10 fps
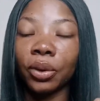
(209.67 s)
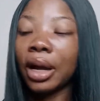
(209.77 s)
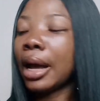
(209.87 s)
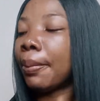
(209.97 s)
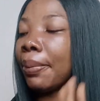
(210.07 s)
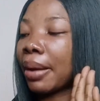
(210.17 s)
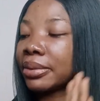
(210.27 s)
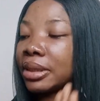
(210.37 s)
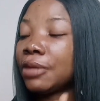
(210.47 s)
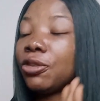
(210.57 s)
But I'm saying
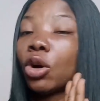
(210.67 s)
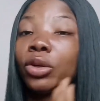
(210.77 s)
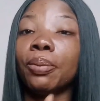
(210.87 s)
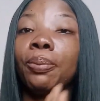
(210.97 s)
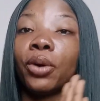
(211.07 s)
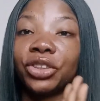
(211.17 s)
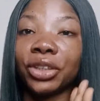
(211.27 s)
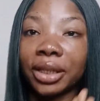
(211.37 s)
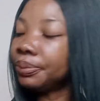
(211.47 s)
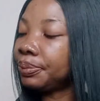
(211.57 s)
if you're on a budget,
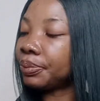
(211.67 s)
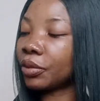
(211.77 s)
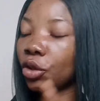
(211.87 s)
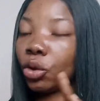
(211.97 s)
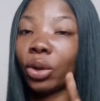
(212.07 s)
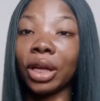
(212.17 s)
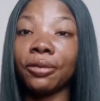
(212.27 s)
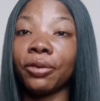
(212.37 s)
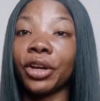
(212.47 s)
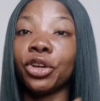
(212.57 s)
you're looking for a
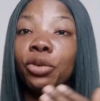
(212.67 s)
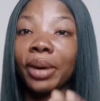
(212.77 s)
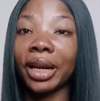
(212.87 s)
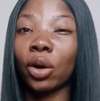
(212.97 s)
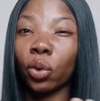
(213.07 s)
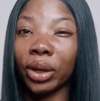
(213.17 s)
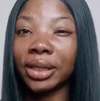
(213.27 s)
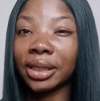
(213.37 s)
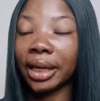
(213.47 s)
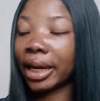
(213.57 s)
human hair quality
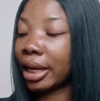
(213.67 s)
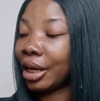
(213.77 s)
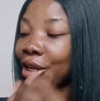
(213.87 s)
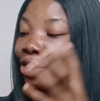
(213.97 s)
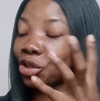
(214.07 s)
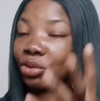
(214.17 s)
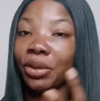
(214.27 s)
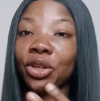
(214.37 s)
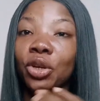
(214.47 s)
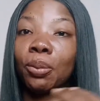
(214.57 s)
hair to make
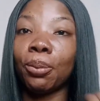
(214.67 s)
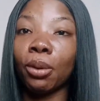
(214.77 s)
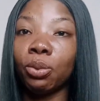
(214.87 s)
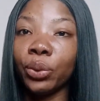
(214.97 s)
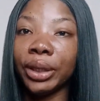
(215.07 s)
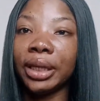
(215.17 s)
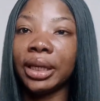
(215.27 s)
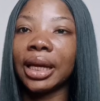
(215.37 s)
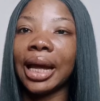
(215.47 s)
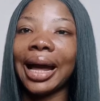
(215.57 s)
your bob wig,
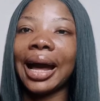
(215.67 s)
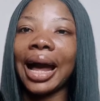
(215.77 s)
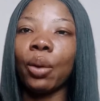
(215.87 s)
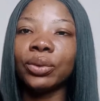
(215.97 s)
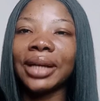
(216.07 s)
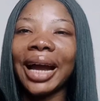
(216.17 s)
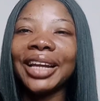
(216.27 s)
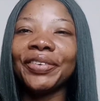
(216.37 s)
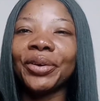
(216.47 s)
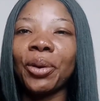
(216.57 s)
I would highly
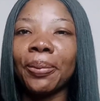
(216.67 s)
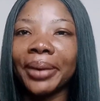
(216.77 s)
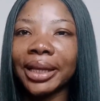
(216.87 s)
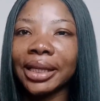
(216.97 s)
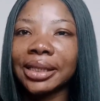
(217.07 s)
recommend this hair.